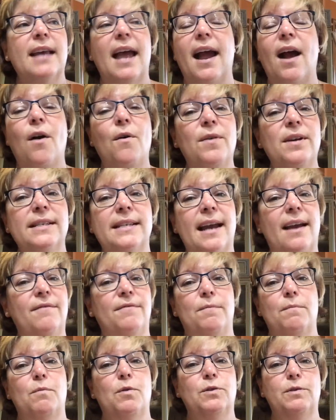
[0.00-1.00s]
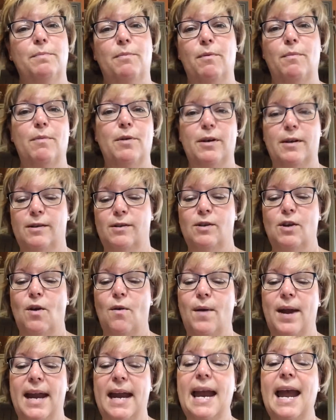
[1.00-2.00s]
I always have multiple books
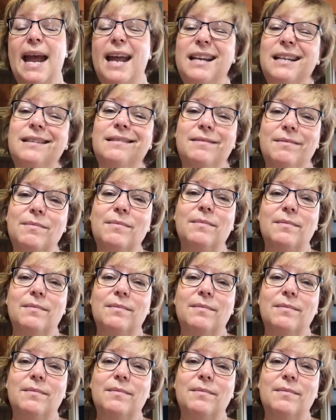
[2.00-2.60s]
going, and